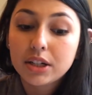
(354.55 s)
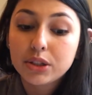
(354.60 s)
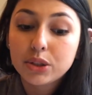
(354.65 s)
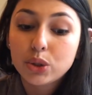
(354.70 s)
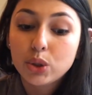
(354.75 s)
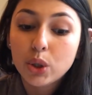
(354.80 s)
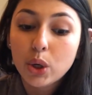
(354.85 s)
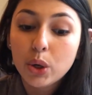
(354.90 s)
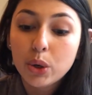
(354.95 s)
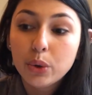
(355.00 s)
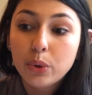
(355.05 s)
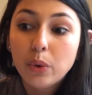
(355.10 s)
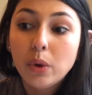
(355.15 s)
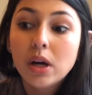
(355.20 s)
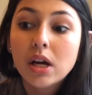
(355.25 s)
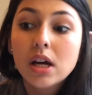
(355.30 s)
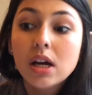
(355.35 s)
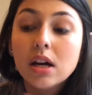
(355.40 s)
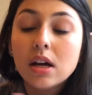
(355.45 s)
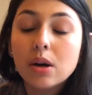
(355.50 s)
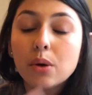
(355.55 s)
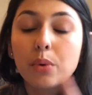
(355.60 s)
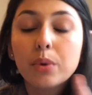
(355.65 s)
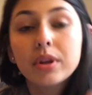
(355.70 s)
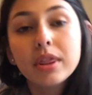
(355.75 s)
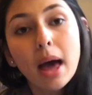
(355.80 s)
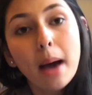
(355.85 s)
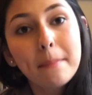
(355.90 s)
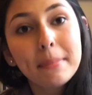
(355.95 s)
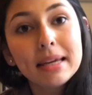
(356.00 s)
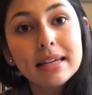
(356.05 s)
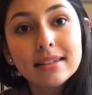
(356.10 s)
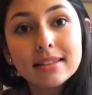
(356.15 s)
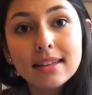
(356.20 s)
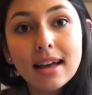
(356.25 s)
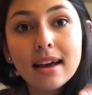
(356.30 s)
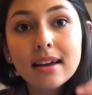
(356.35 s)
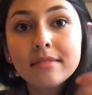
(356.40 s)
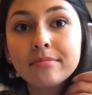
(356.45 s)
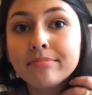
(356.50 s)
So with that being
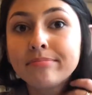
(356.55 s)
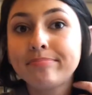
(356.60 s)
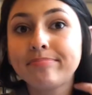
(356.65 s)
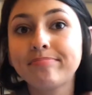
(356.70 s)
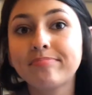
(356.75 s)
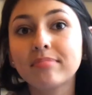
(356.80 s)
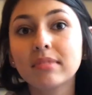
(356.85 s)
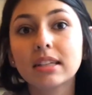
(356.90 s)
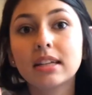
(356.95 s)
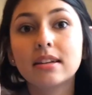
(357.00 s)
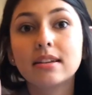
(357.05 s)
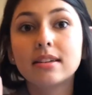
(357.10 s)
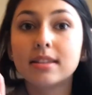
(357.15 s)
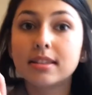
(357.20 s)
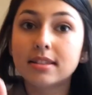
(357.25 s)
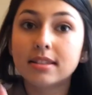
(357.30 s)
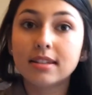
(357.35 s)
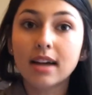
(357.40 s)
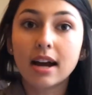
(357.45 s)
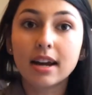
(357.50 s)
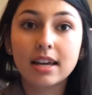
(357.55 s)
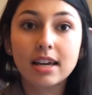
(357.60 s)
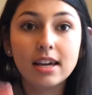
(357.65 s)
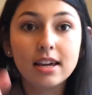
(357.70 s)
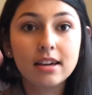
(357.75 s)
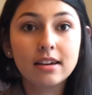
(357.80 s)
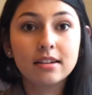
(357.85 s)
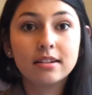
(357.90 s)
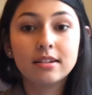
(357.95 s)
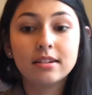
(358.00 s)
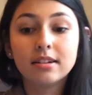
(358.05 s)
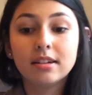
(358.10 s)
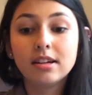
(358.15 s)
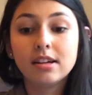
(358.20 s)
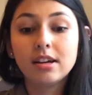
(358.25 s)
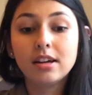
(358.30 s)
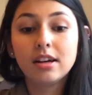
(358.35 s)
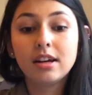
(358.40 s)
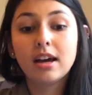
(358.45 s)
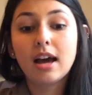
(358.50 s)
said, study
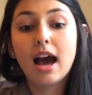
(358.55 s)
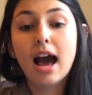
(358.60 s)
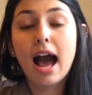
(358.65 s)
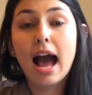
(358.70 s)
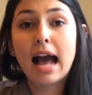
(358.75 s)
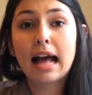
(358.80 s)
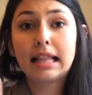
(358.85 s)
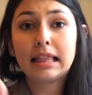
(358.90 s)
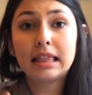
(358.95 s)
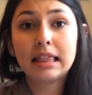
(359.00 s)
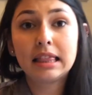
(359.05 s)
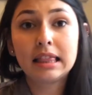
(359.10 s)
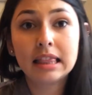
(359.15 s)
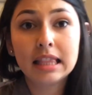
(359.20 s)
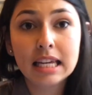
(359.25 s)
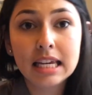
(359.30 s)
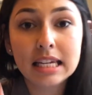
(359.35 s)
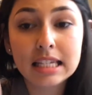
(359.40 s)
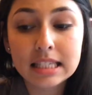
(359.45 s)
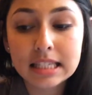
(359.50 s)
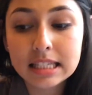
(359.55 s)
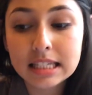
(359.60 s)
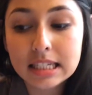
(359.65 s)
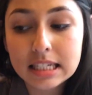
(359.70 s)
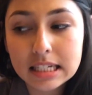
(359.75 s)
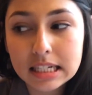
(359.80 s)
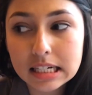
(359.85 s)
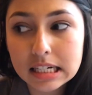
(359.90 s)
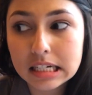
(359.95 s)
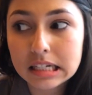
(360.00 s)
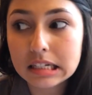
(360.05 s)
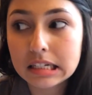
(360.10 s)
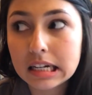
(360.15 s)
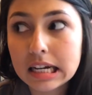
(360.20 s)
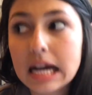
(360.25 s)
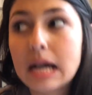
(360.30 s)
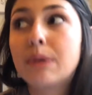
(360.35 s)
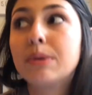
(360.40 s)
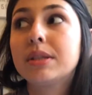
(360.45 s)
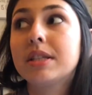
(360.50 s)
at least,
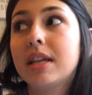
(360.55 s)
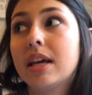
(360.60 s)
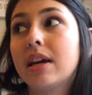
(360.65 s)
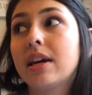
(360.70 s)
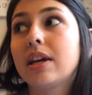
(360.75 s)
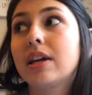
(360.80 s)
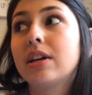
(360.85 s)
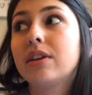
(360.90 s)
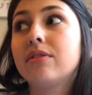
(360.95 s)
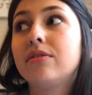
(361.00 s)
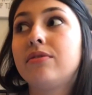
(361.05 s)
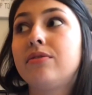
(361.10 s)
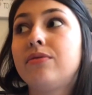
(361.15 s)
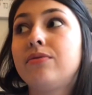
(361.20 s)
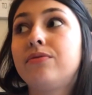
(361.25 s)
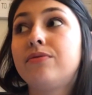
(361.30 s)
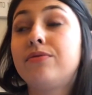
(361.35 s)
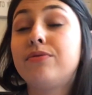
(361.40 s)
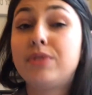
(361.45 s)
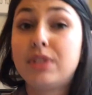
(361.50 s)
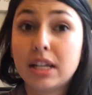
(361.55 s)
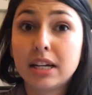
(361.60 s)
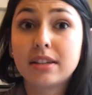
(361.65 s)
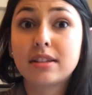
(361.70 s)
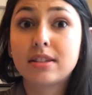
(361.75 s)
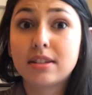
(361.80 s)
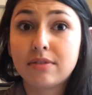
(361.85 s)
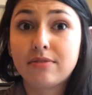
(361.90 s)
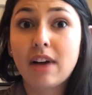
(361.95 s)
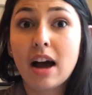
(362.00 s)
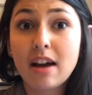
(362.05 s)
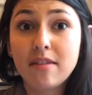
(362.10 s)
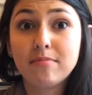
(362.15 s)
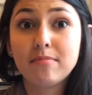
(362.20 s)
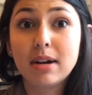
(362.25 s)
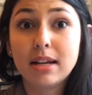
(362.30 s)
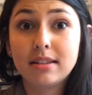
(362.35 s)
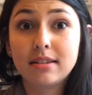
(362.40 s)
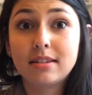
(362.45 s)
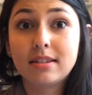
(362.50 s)
I would say, 6 to 5
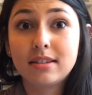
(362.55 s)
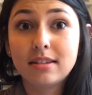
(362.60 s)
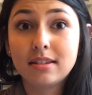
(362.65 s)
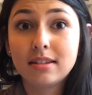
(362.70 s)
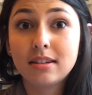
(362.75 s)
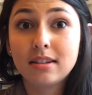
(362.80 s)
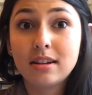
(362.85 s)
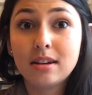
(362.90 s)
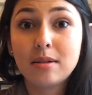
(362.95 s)
months